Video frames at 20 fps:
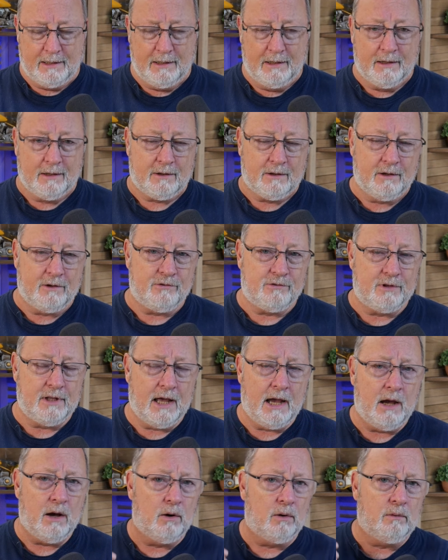Because
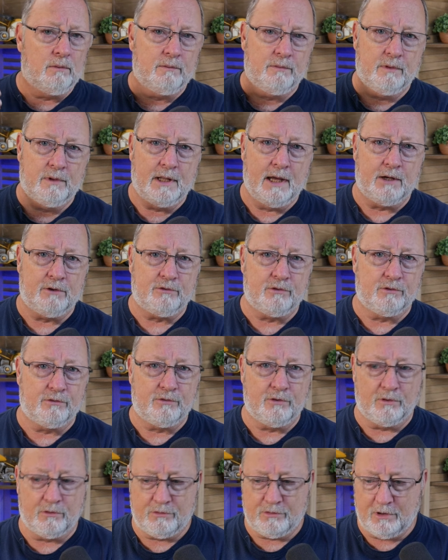now, National
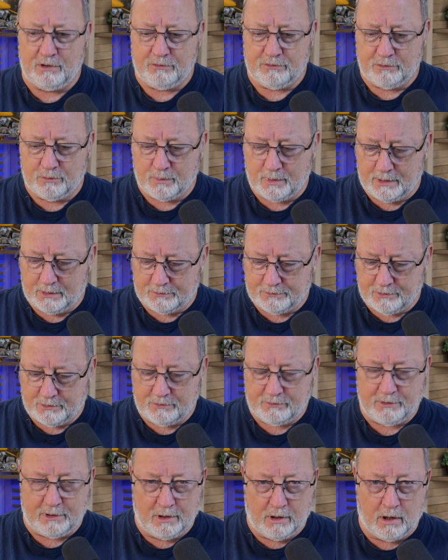Association of Realtors
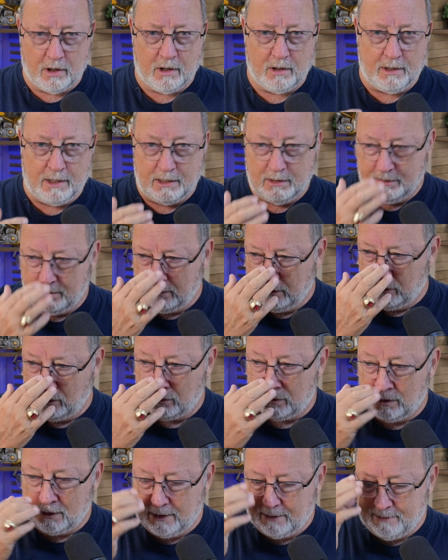and our
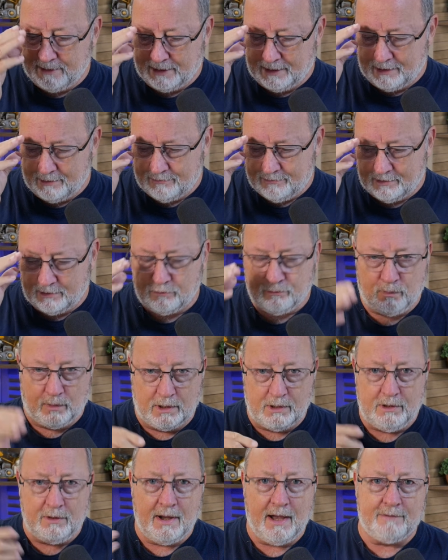local MLS says, well,
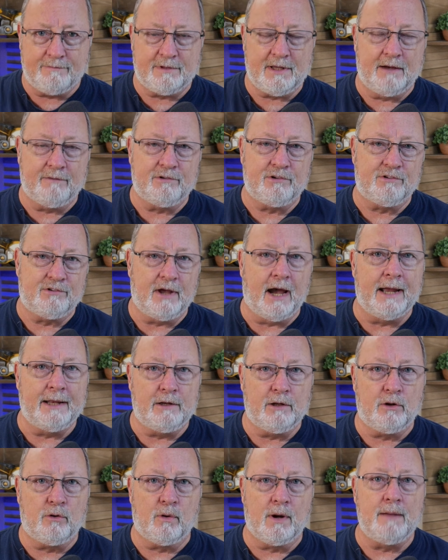you have to have a signed
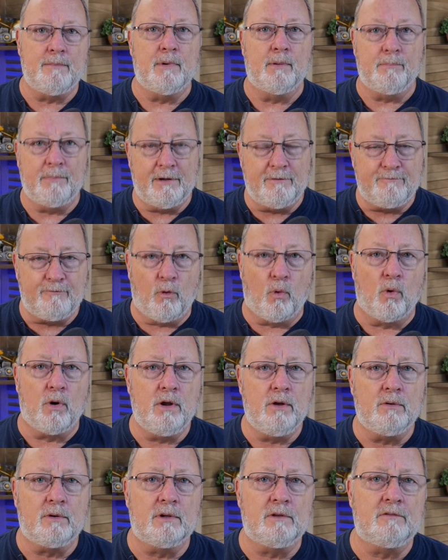agreement before
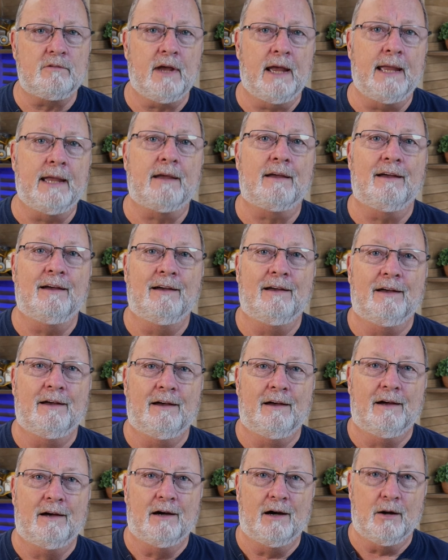you can take
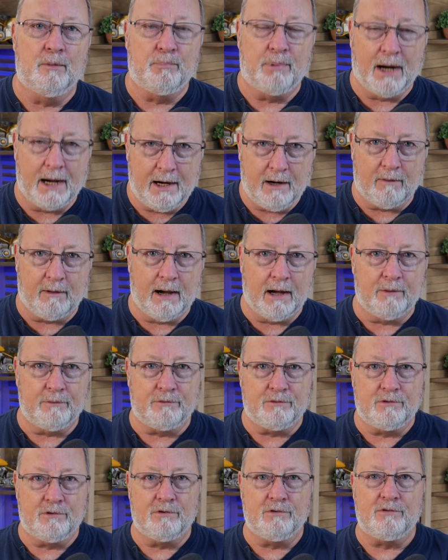a buyer out
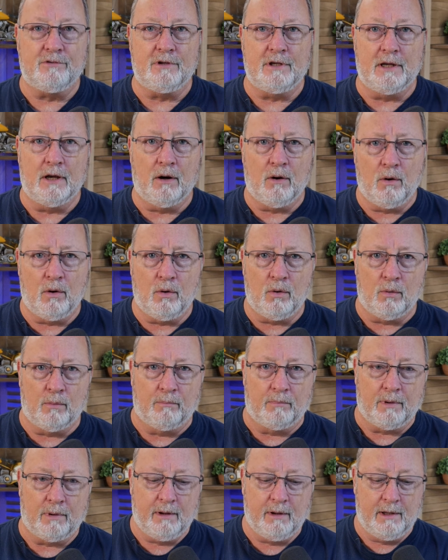to see a home.
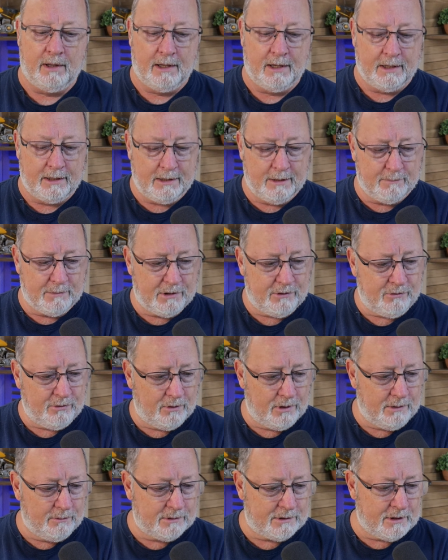And I'm going to show
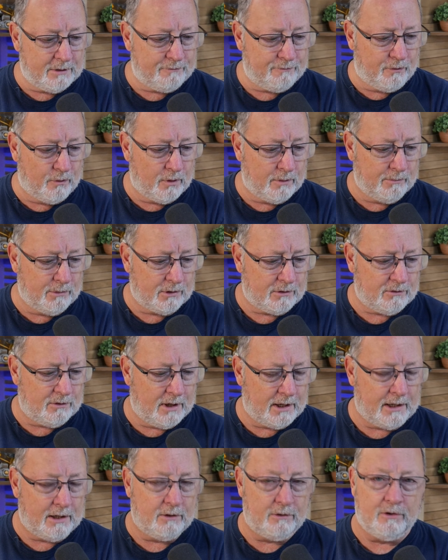you what that form looks like.
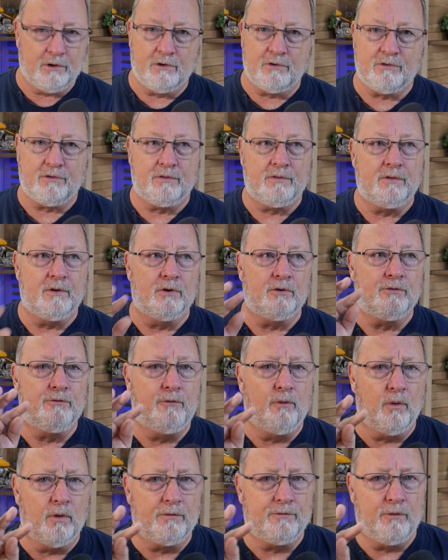There's there's
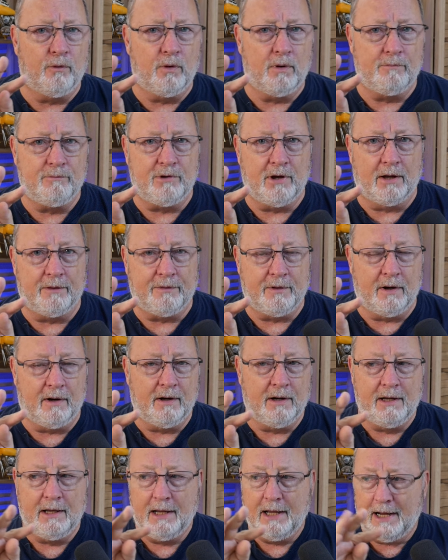four forms out there.
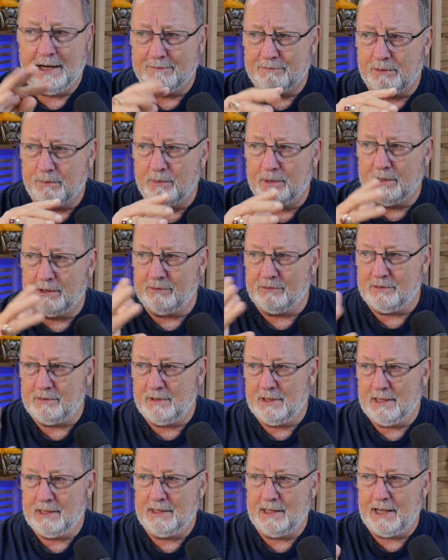Everyone is
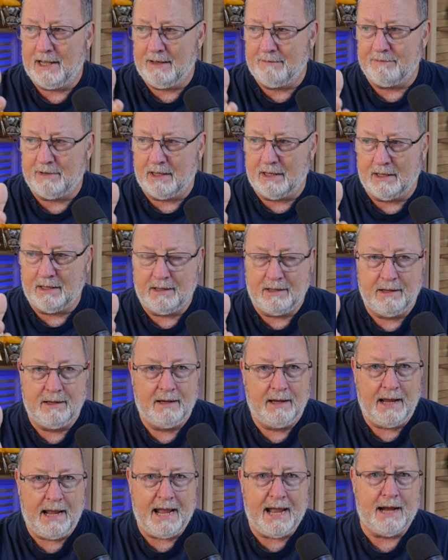they have a
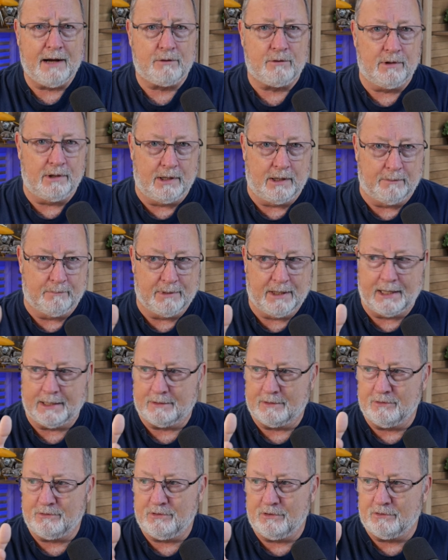acronym. Like
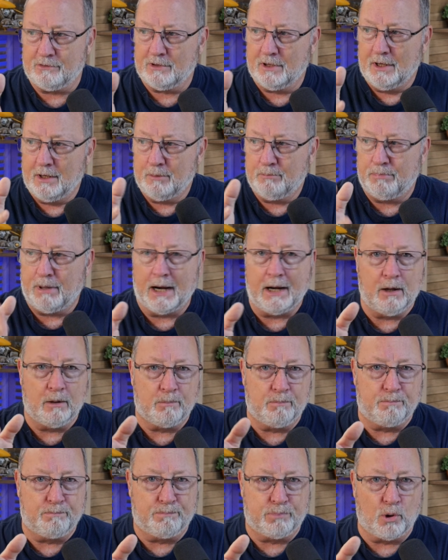this is buyer
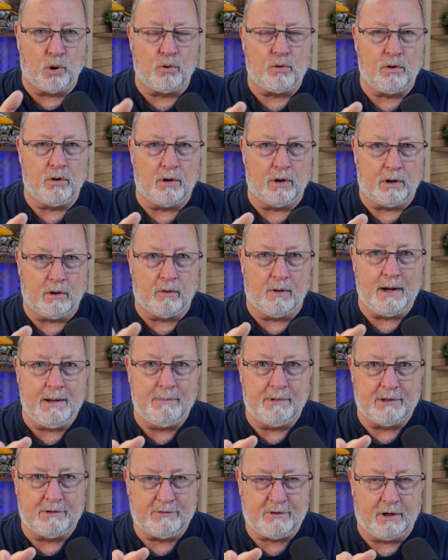broker
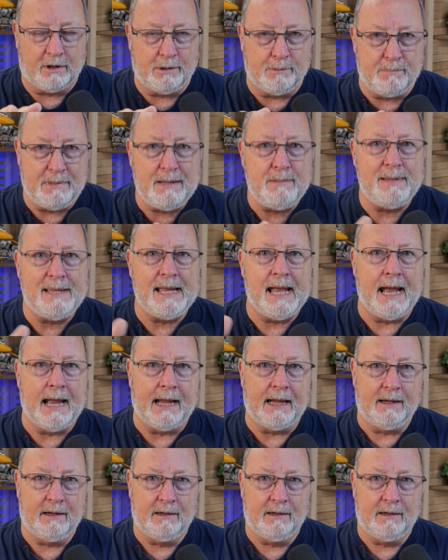agreement. It's called a BBA.